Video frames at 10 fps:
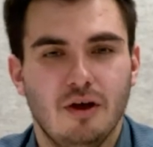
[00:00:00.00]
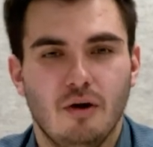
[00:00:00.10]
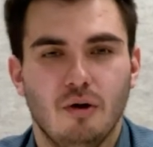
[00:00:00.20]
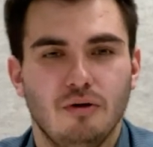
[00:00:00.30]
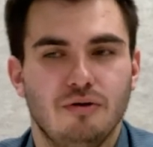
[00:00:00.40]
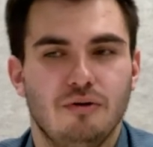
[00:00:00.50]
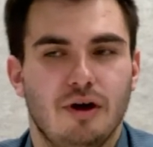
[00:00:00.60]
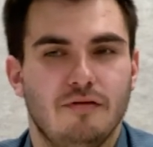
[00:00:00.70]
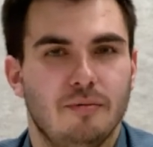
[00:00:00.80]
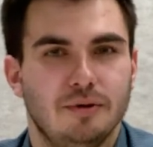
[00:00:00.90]
Also, you
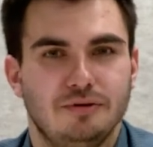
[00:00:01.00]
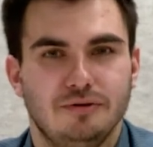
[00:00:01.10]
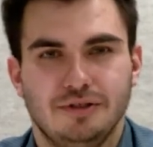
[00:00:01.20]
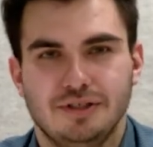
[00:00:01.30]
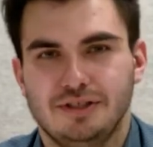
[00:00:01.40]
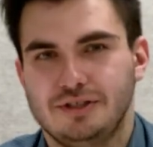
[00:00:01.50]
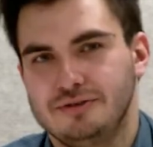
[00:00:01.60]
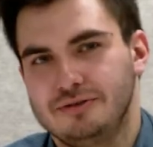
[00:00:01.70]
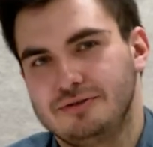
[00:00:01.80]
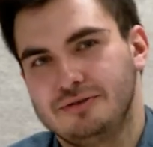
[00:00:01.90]
have opportunities
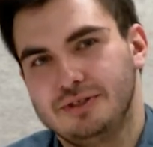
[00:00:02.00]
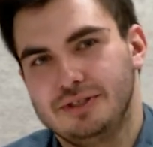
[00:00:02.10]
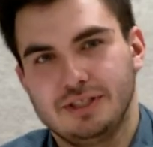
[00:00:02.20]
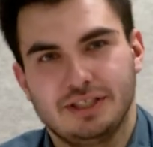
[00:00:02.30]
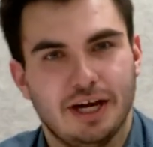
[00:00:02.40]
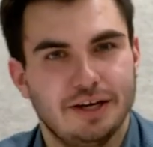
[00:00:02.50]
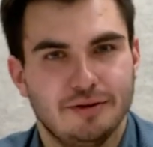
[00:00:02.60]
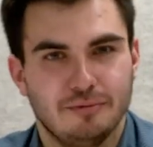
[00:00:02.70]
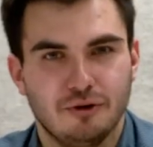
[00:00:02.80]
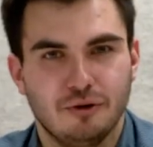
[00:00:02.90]
to study
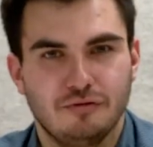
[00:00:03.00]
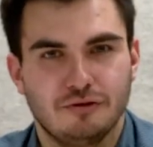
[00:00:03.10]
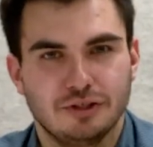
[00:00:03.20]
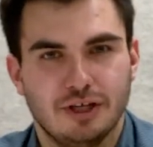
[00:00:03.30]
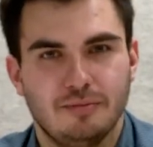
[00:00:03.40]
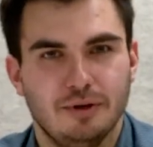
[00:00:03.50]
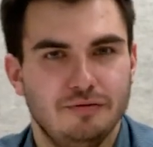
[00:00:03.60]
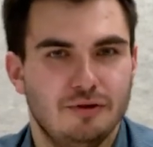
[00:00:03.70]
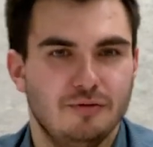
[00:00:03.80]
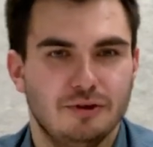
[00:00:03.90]
abroad. For example,
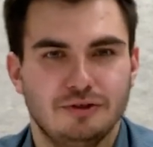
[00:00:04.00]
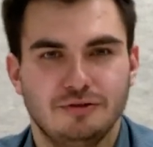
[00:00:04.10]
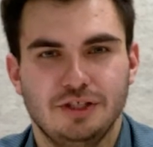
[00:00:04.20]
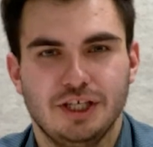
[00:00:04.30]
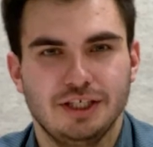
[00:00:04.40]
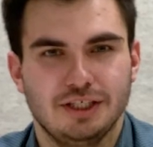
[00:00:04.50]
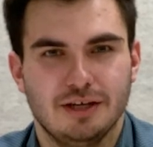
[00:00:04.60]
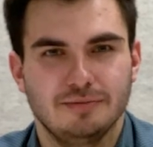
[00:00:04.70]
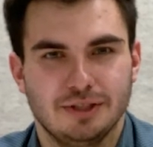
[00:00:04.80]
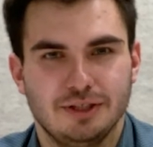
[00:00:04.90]
if you want to change
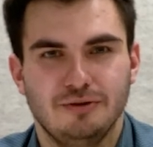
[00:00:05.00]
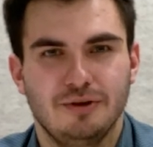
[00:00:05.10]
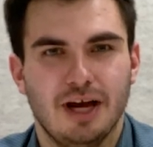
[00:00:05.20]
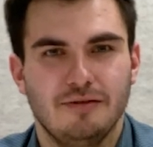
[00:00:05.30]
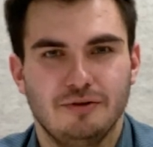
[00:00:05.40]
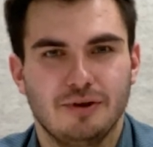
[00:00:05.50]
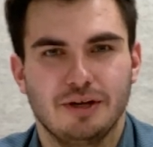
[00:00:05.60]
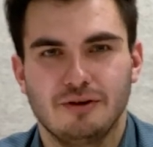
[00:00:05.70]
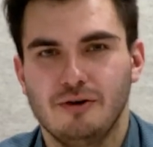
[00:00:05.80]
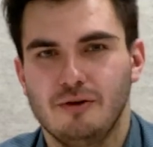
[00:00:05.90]
something in your life, you
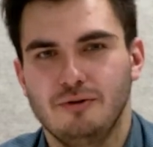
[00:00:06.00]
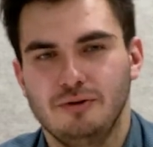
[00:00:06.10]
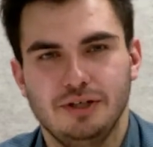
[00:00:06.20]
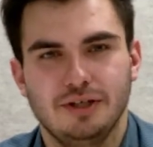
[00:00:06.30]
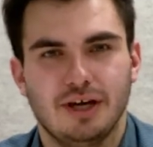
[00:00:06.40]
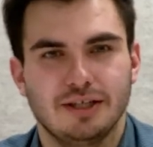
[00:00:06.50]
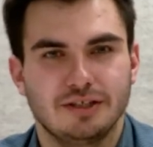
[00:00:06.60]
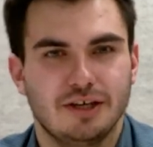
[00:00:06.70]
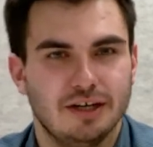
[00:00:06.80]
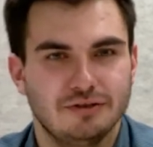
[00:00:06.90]
can go in
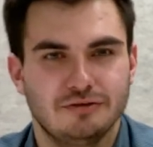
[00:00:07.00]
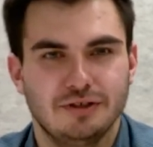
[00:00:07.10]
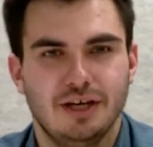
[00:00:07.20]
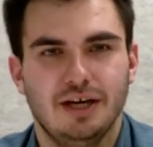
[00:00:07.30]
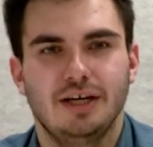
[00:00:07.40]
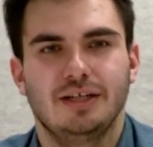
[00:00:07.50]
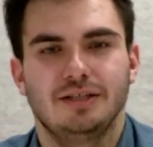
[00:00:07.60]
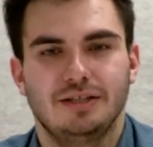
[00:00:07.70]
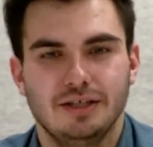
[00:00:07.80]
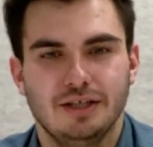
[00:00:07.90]
another country
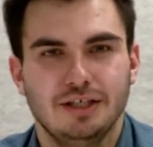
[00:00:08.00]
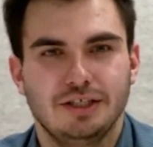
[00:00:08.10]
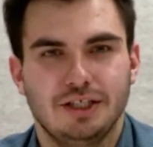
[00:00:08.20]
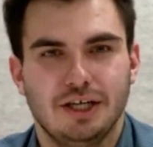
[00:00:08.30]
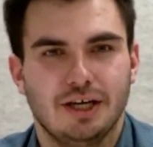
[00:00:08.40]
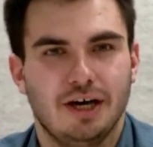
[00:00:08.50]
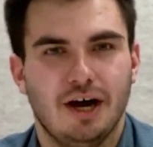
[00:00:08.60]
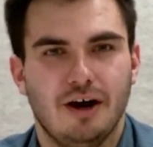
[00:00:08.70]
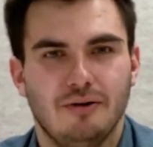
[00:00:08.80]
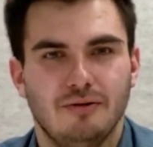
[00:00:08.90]
and check
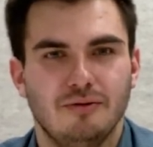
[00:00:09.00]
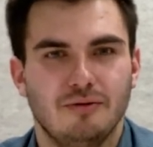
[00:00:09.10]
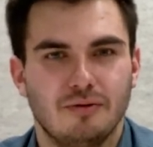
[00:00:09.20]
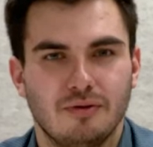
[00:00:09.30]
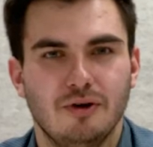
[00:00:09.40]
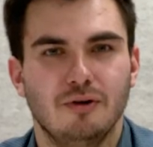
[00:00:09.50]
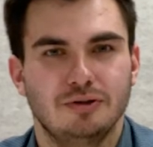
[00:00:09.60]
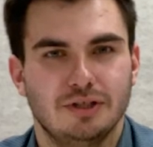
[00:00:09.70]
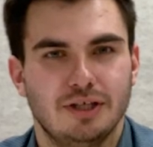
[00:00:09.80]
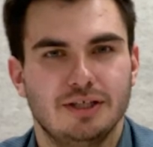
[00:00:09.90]
how
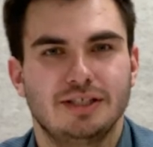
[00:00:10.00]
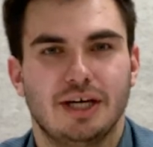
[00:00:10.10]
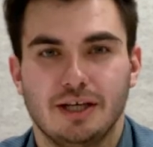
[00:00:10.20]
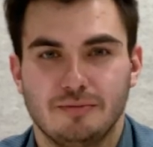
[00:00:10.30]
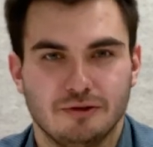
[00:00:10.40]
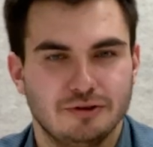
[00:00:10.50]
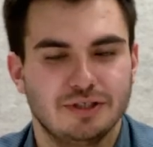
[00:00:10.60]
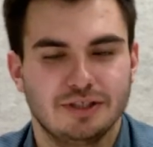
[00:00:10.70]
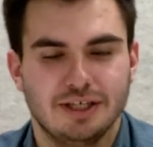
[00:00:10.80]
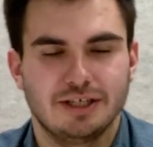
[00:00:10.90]
goes the studying
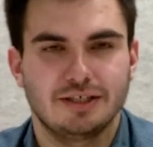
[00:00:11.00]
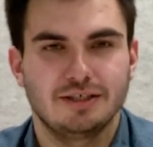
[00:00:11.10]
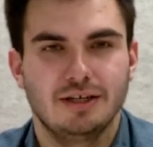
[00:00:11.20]
process there.